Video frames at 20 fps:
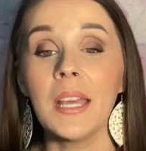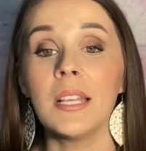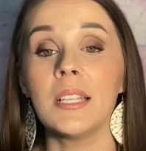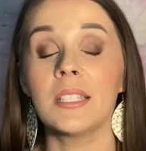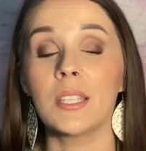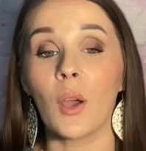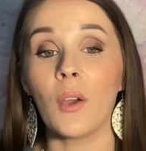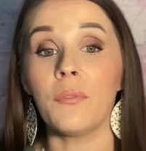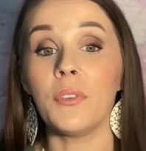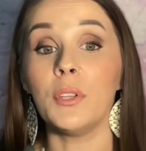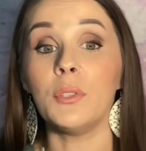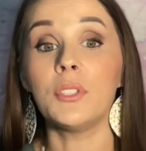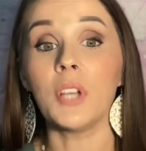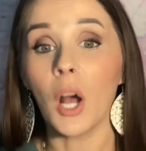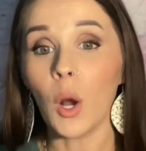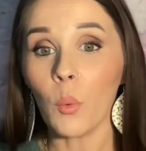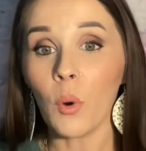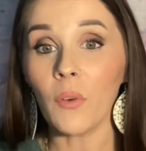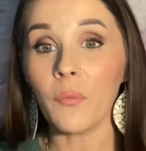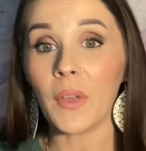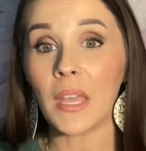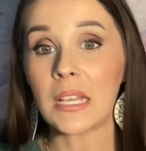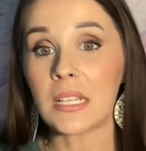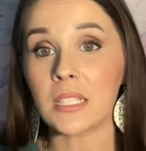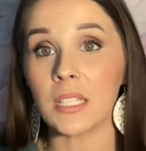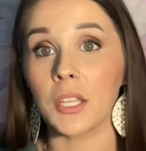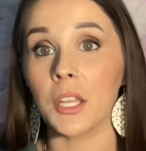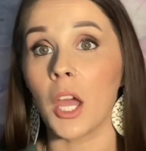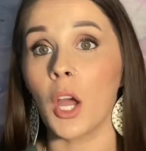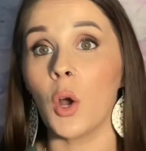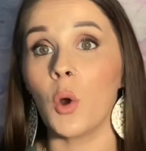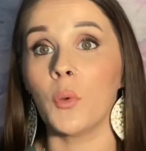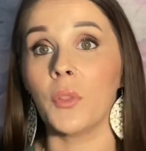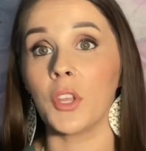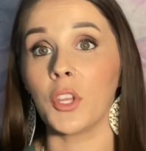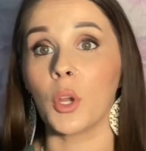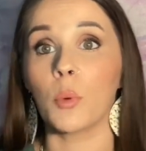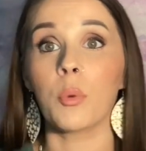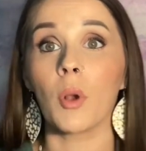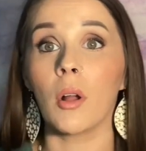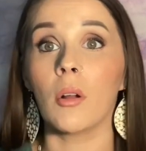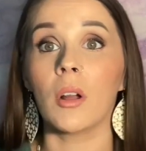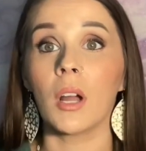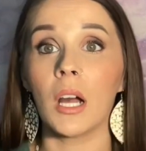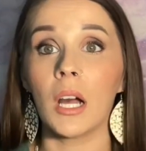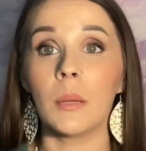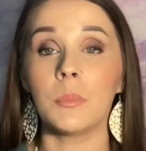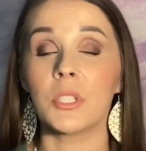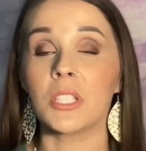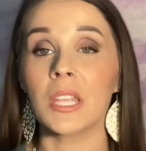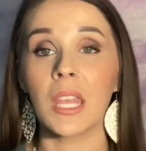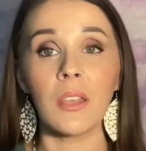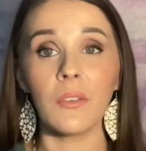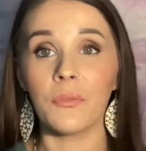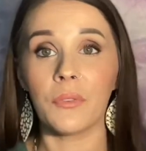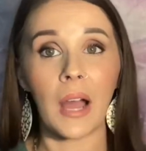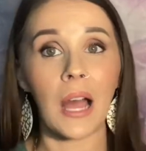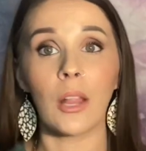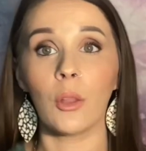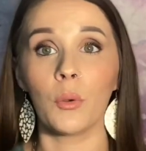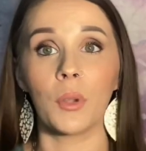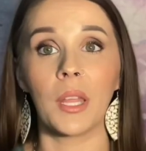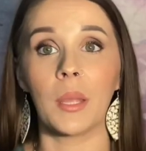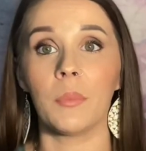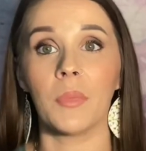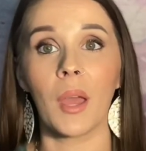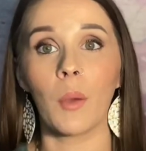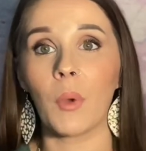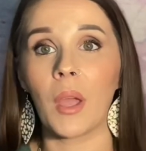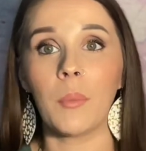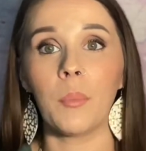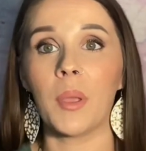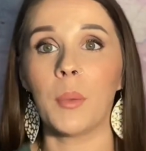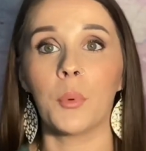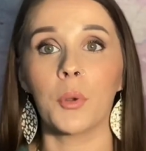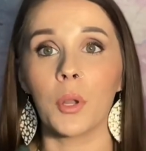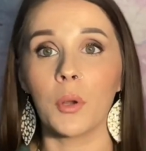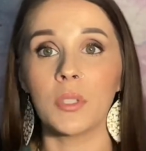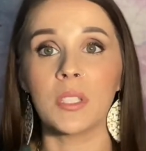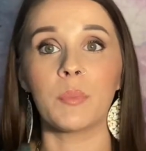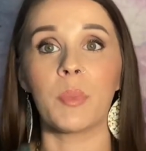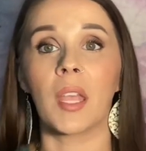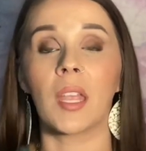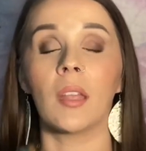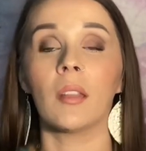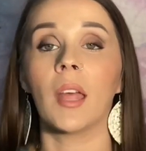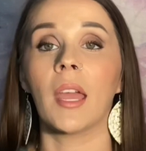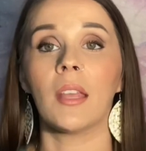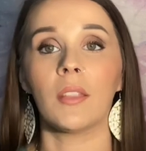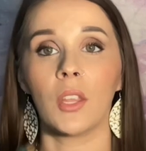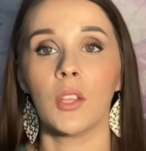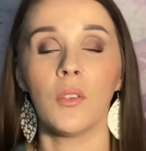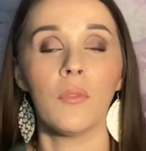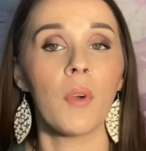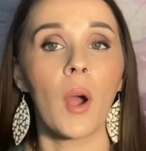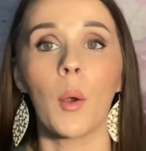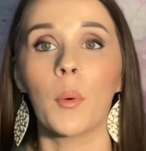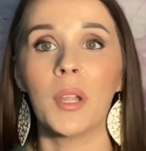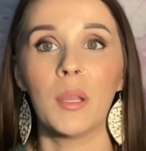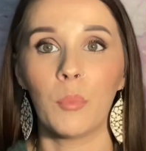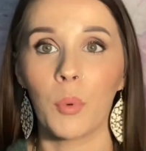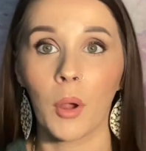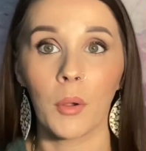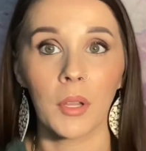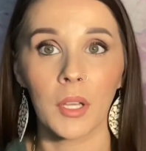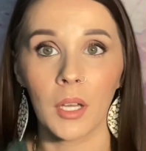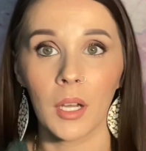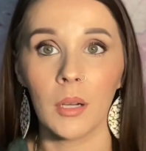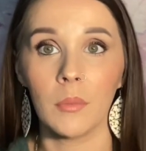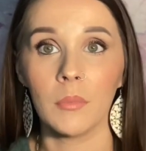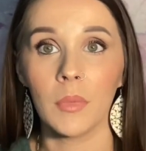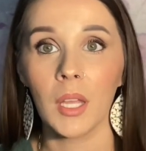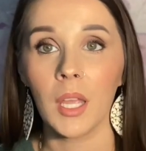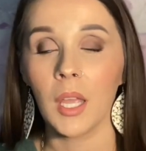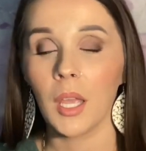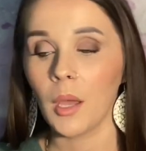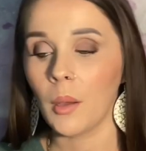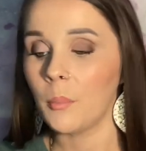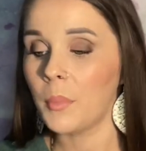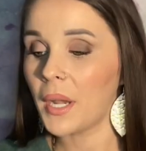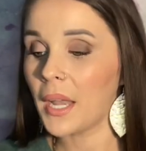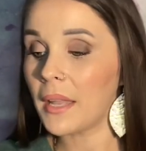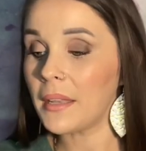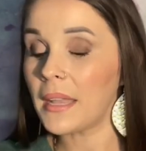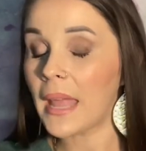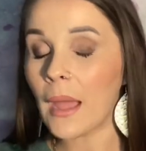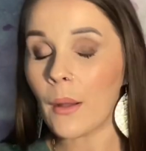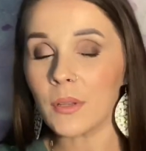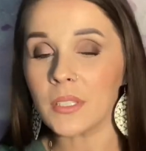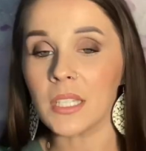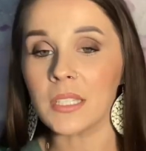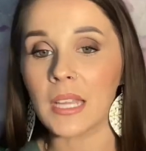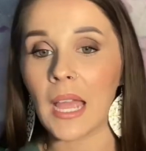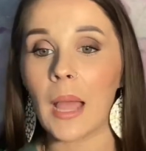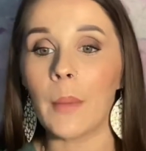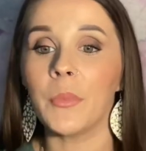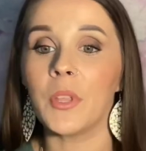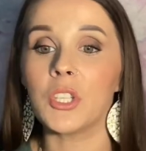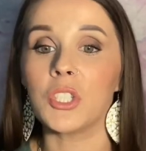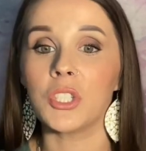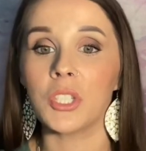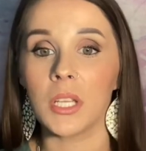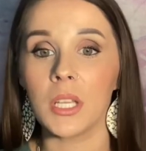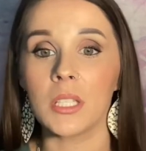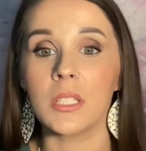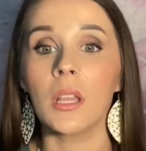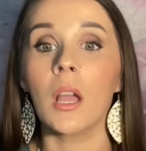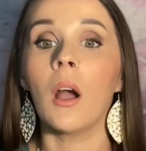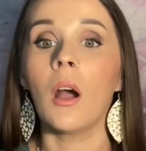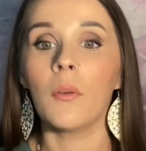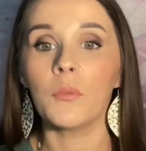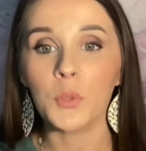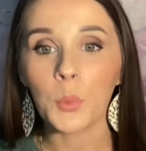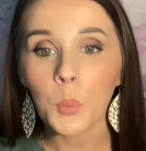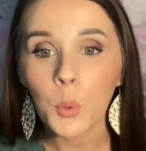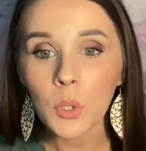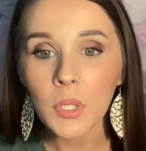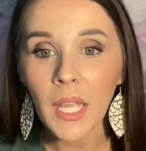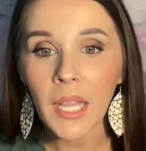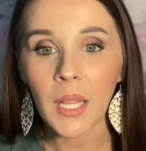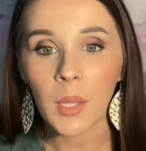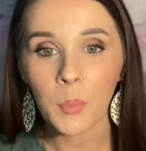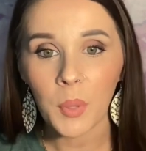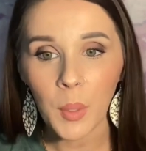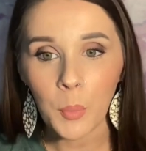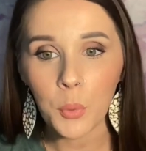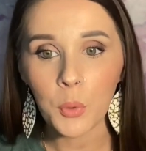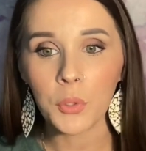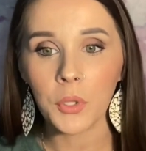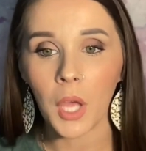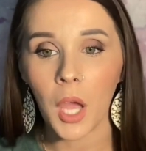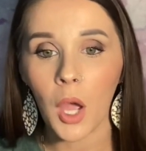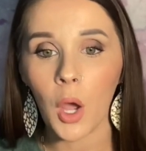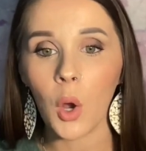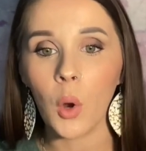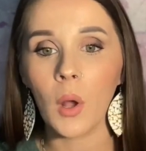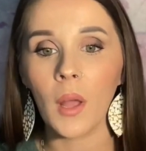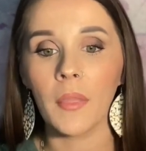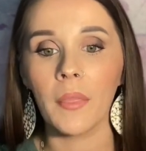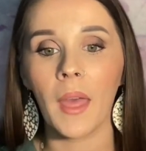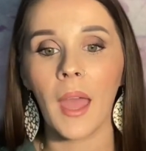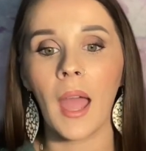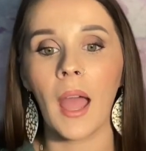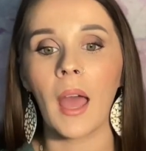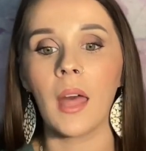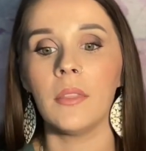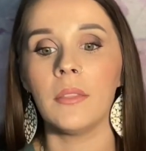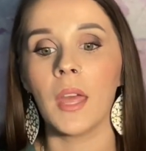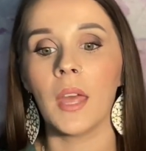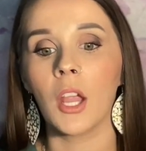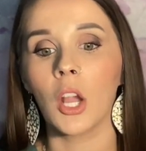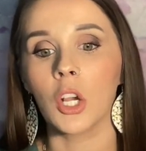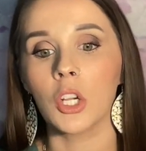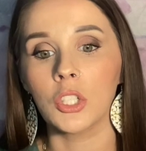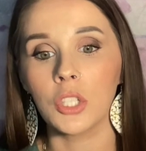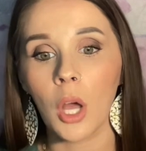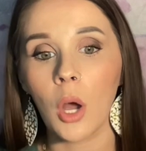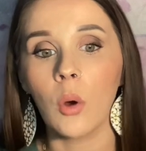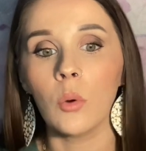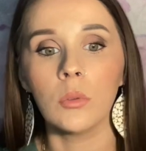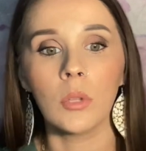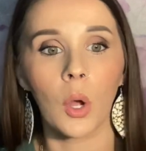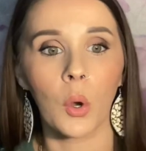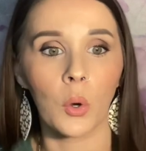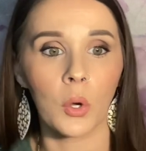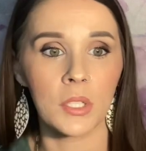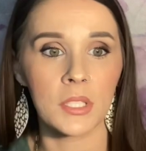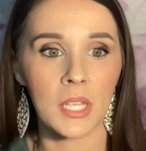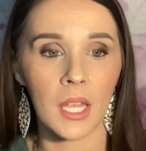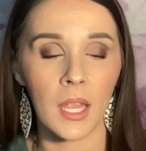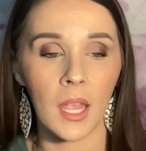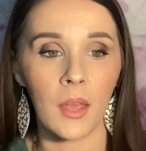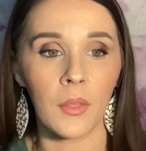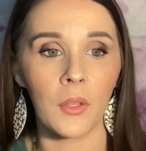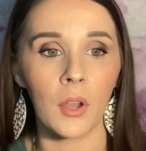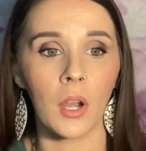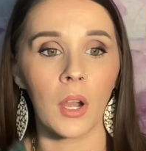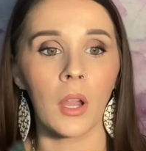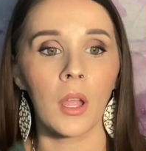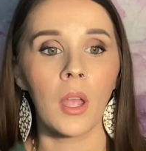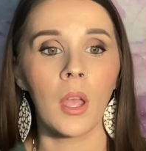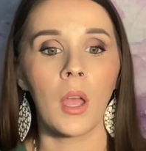So if you don't want fans to know that you're broke up, just keep following him. That way people don't speculate that you've already broken up. But now is the time that she is comfortable letting people know that they are no longer together.